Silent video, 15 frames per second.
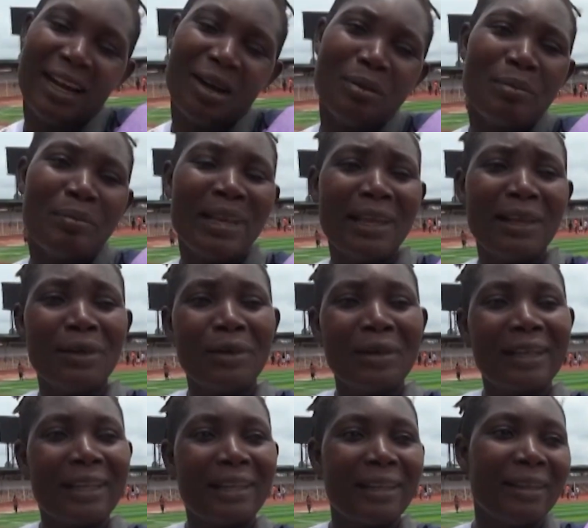I've been playing
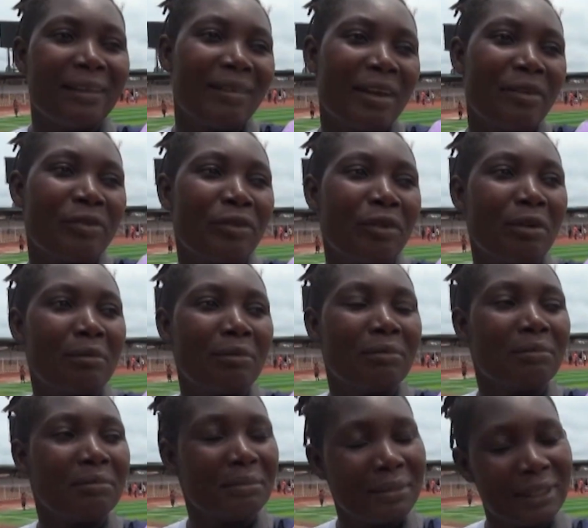hockey right
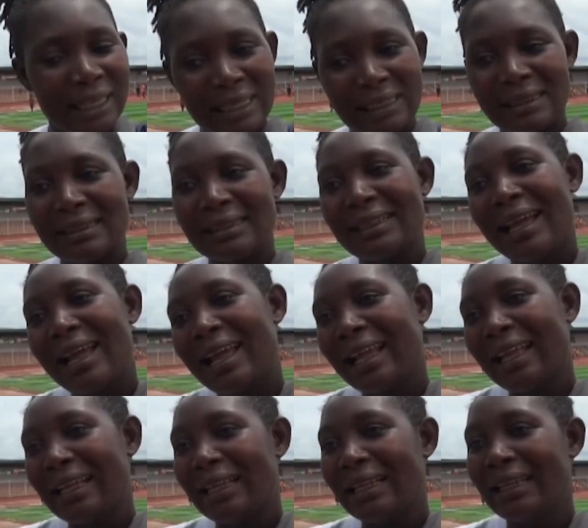from
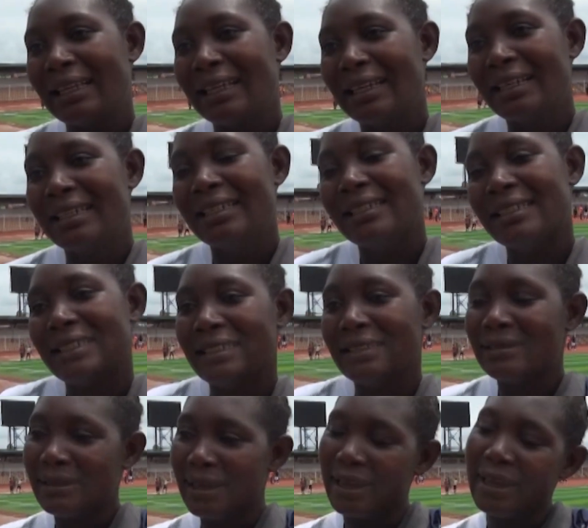99 to
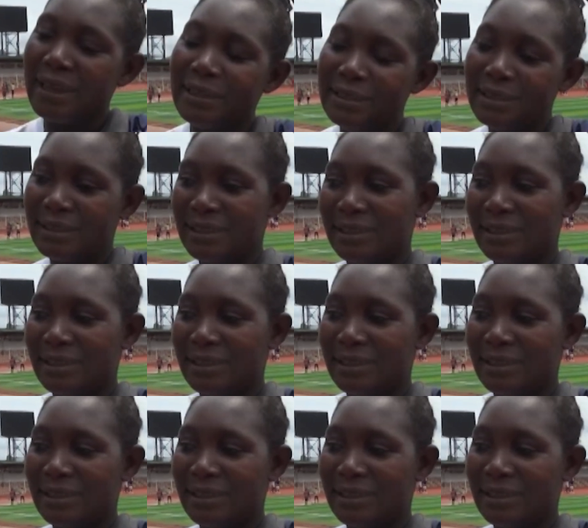date